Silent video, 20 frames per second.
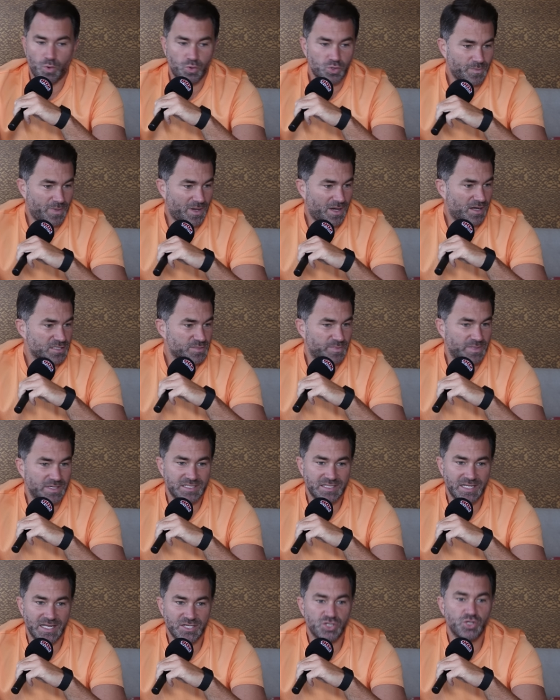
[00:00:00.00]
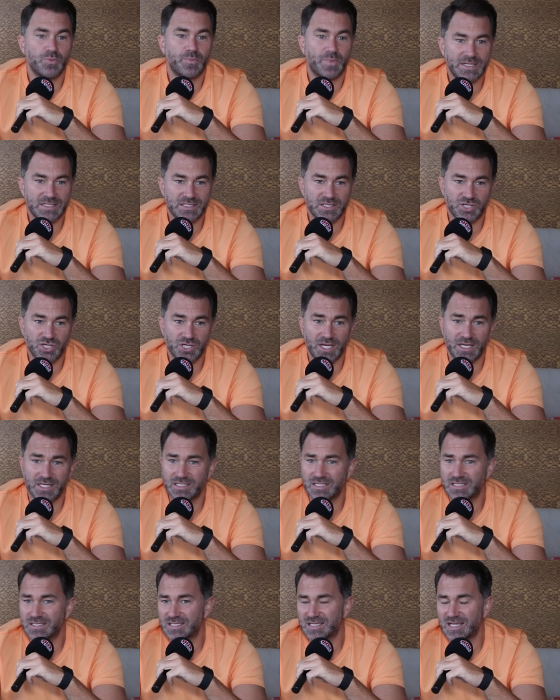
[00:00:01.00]
walks past me and says, "You piece of shit,"
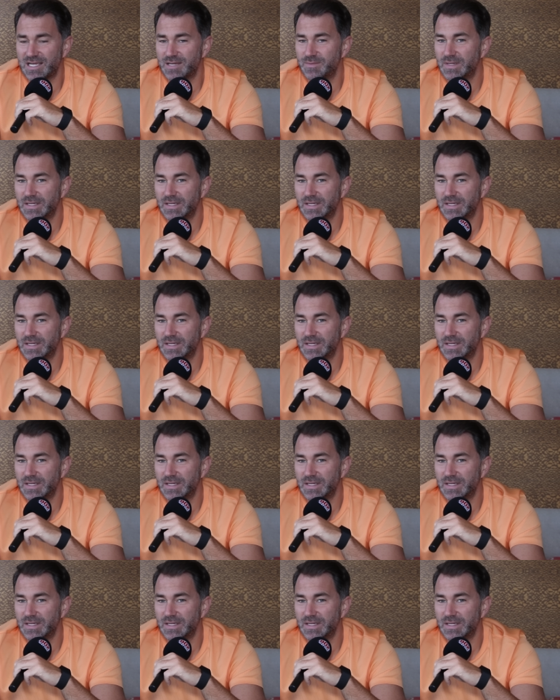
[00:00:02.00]
it's just the same.